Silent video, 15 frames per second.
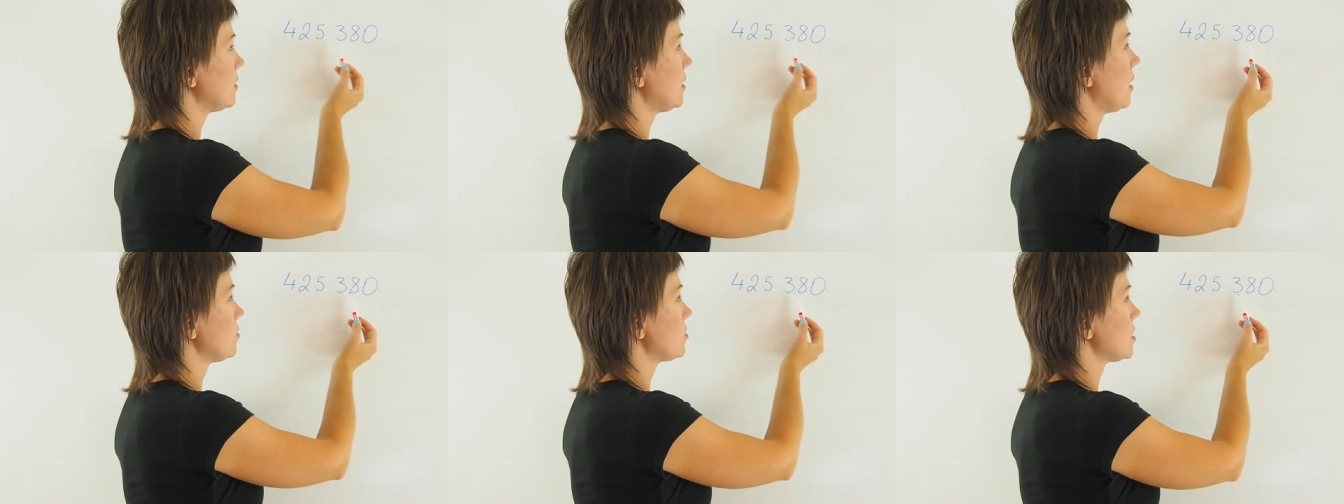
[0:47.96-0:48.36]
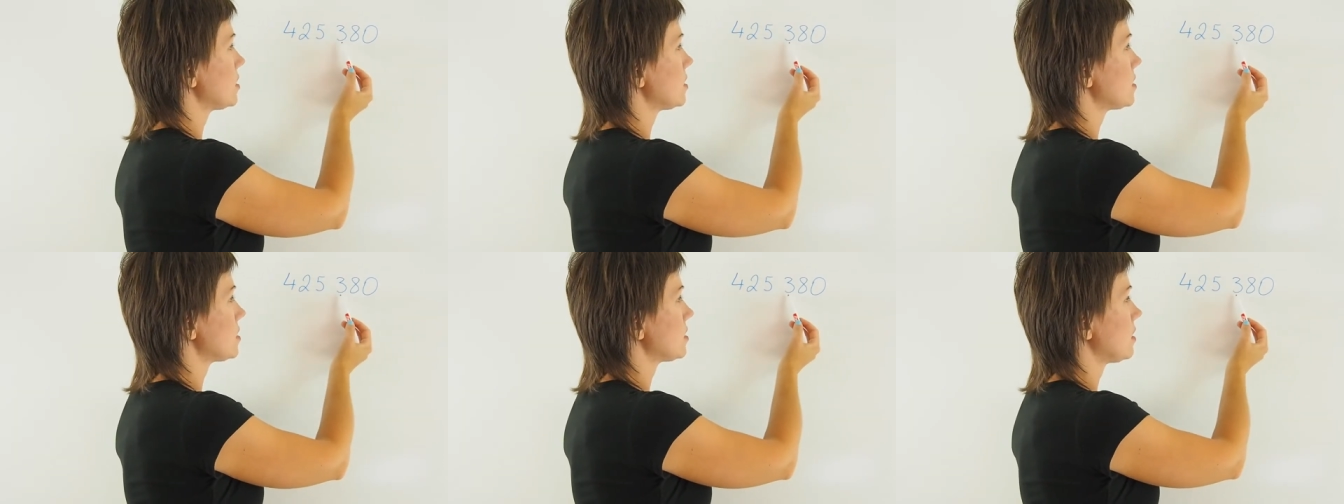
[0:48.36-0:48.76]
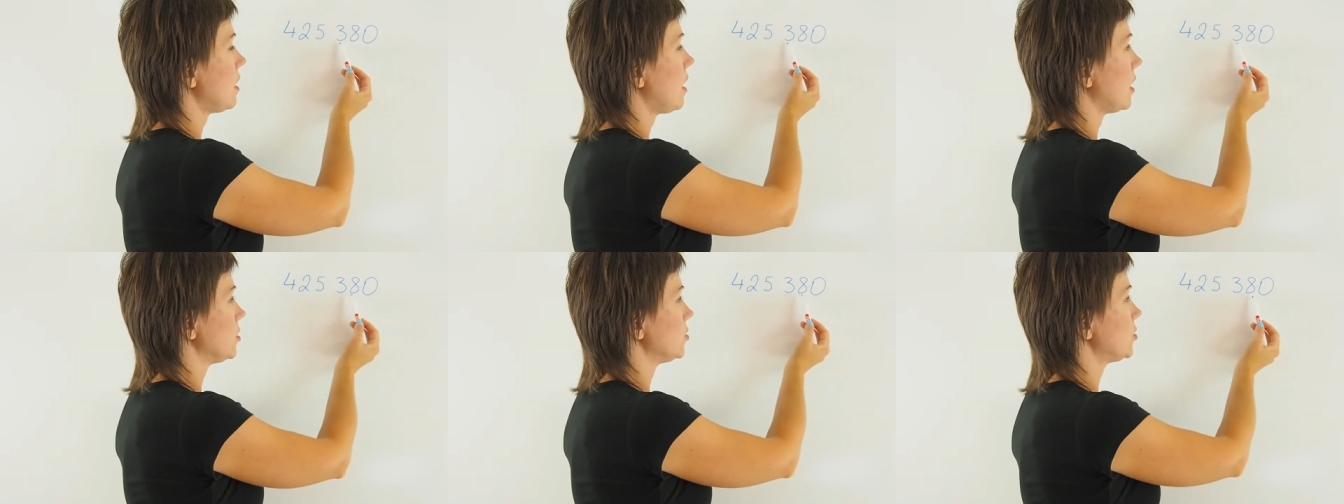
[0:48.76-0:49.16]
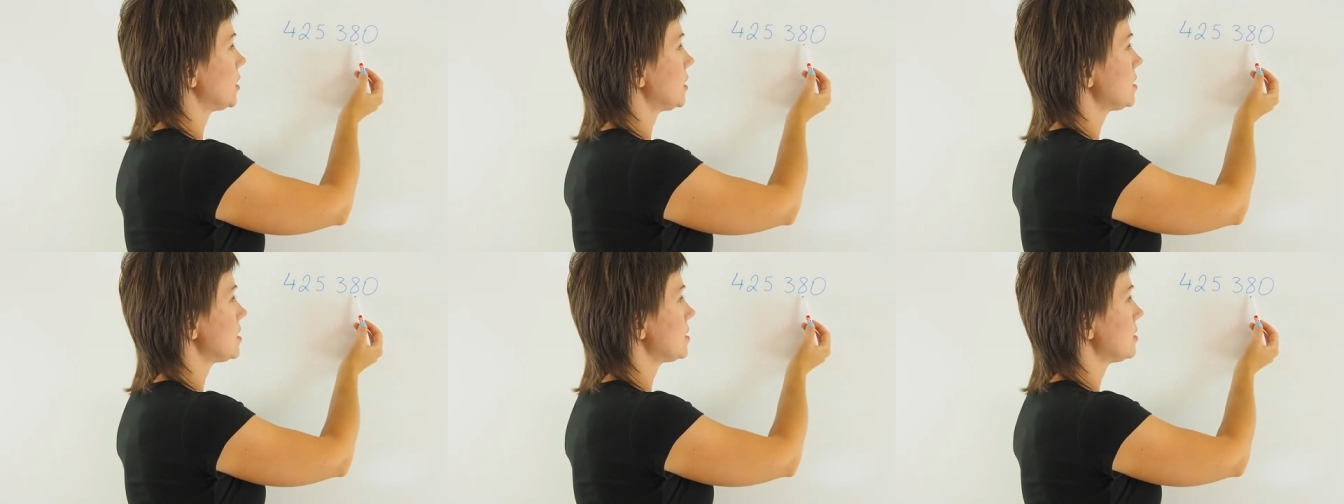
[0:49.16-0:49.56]
thousands,
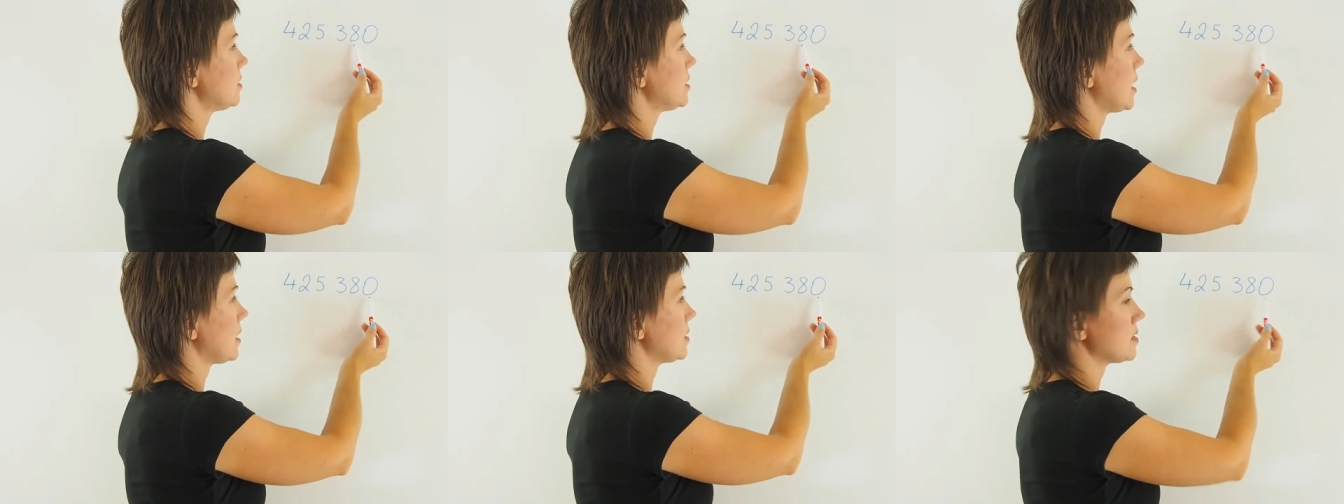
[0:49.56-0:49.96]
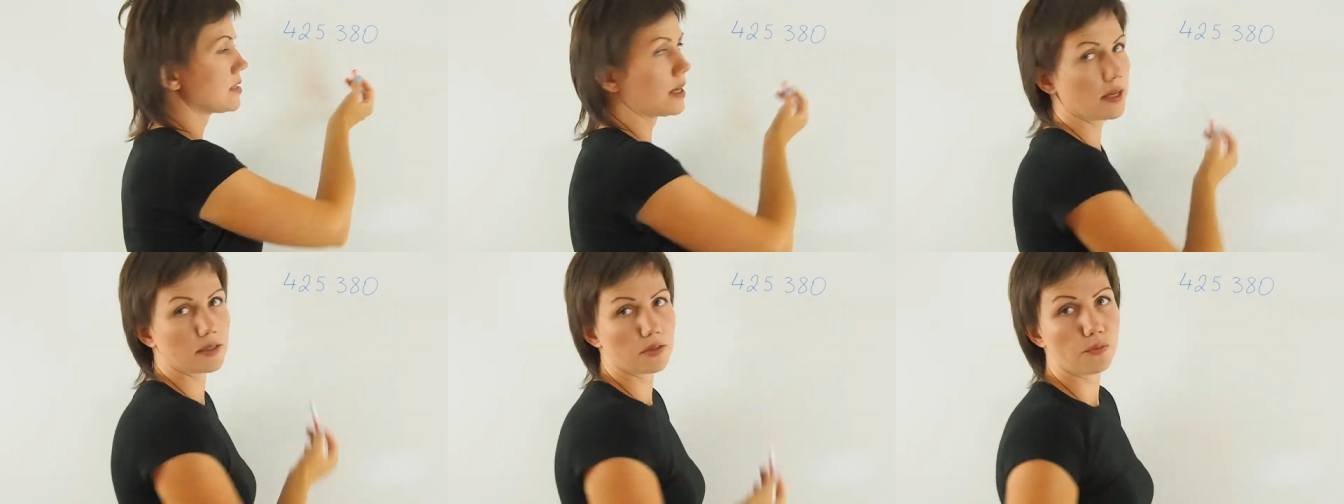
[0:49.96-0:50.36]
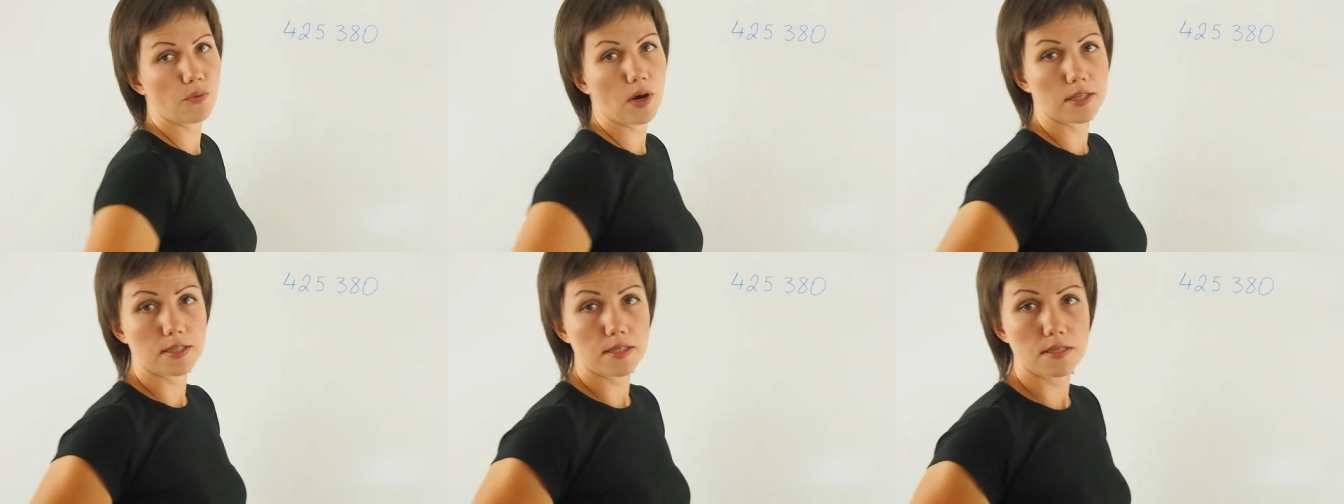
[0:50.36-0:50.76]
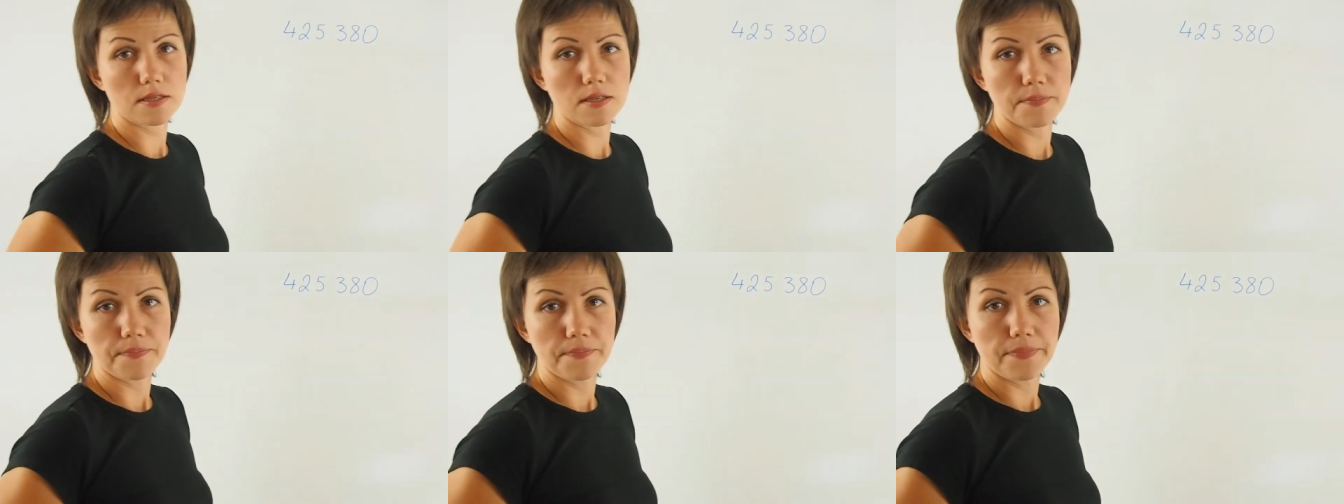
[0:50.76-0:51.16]
hundreds, tens, and ones.